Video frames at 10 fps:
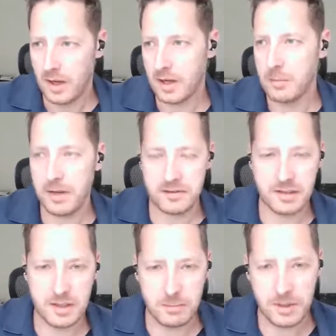And it
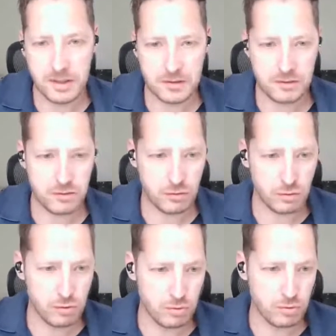basically means
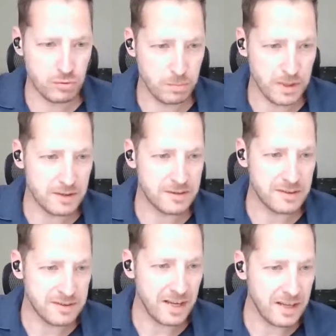to be a
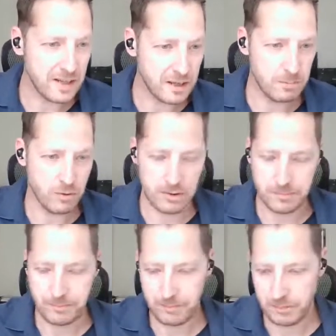day laborer.
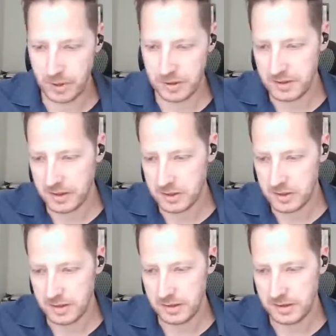But it's
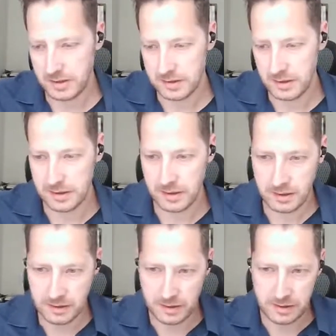actually,
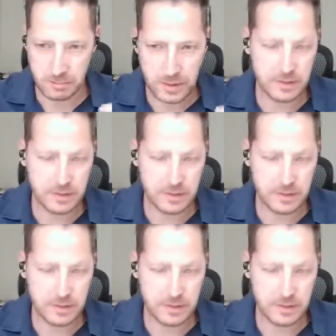it